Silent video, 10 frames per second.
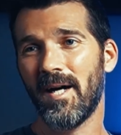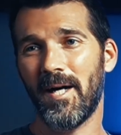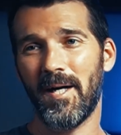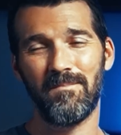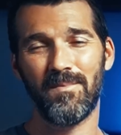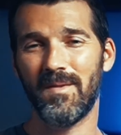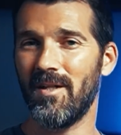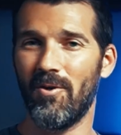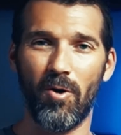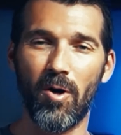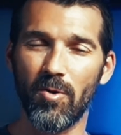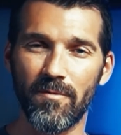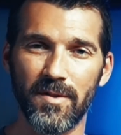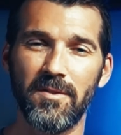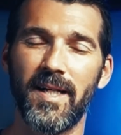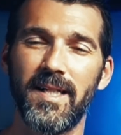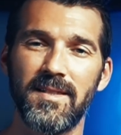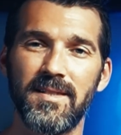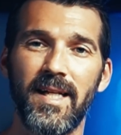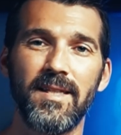um, you know, all over the
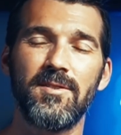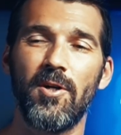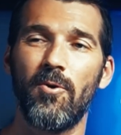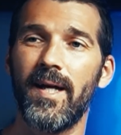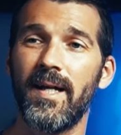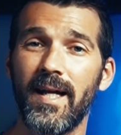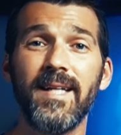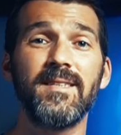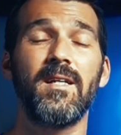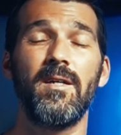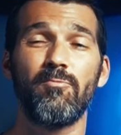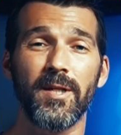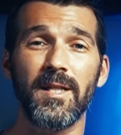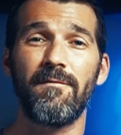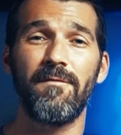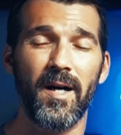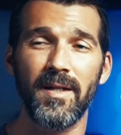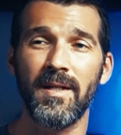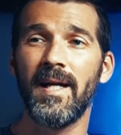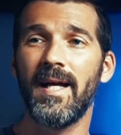United States. So it is really fun.